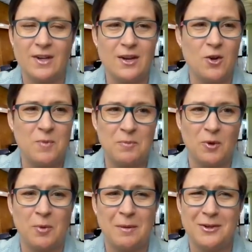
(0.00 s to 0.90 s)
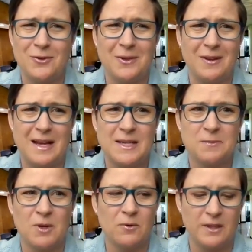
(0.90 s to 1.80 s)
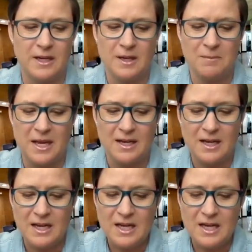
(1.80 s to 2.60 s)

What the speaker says: and I know people are probably doing a lot of spring cleaning, but